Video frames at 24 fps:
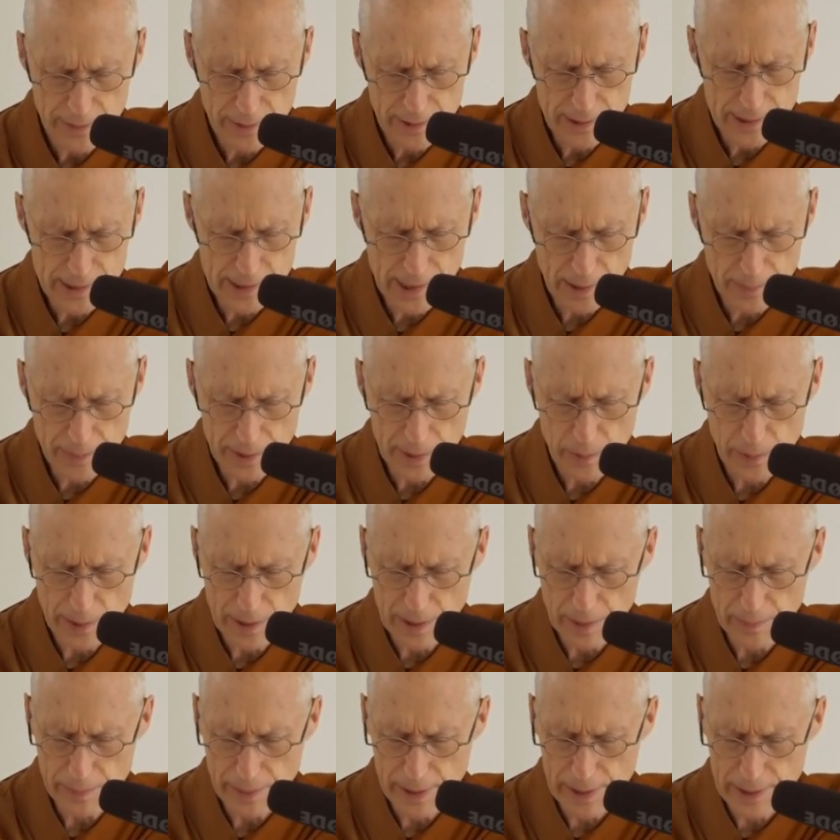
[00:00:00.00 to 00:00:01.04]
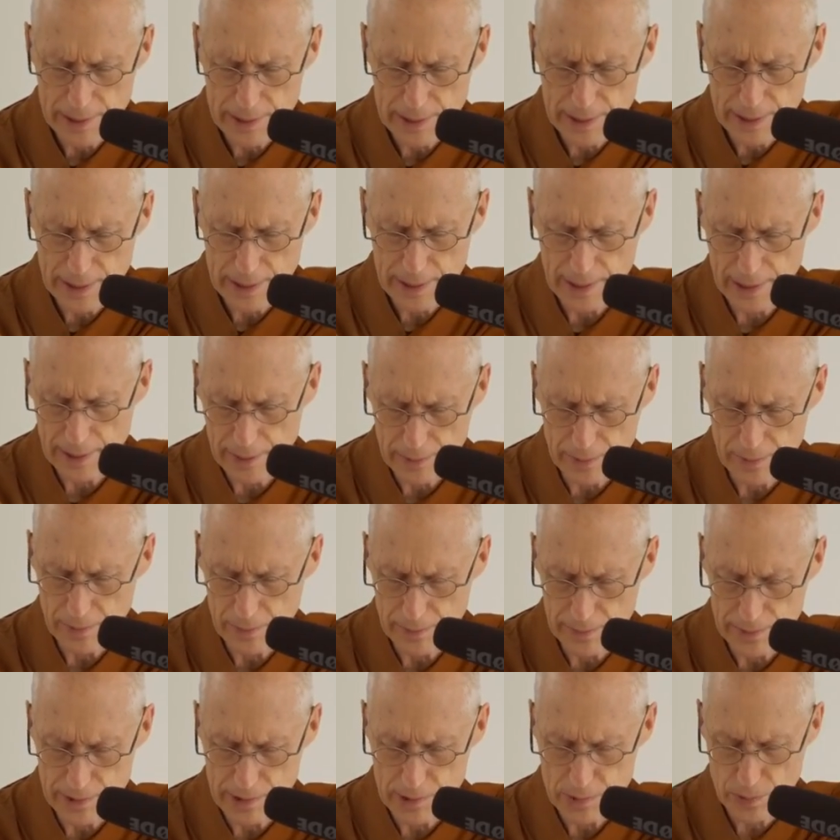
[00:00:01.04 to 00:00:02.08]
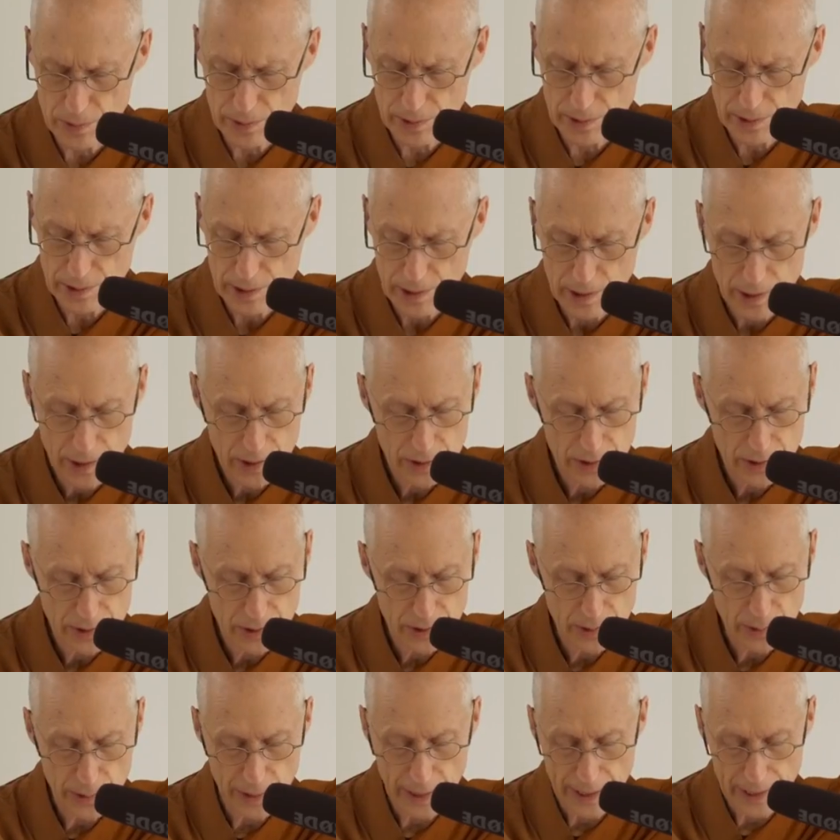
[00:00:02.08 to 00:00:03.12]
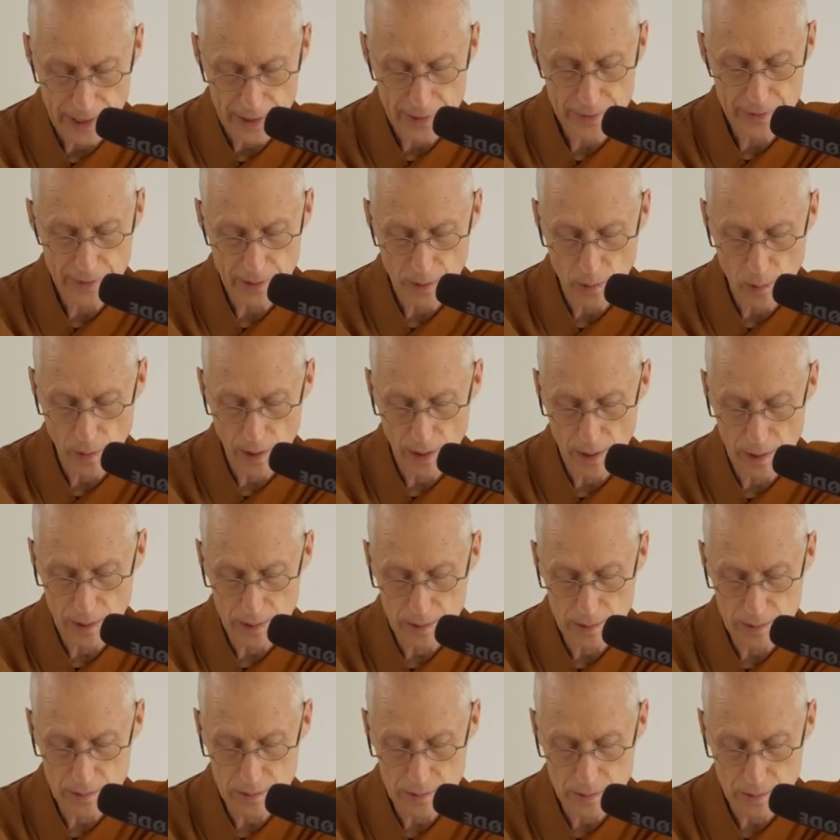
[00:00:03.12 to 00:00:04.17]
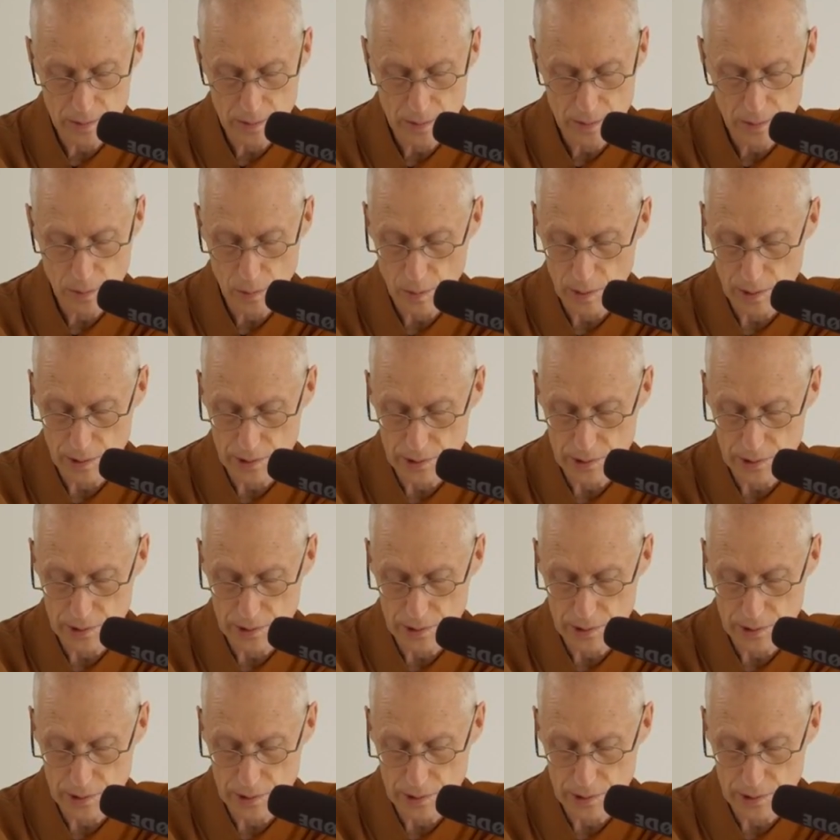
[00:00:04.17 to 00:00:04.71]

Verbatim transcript: does that mean we can meditate? I don't know if this word, doing anything while while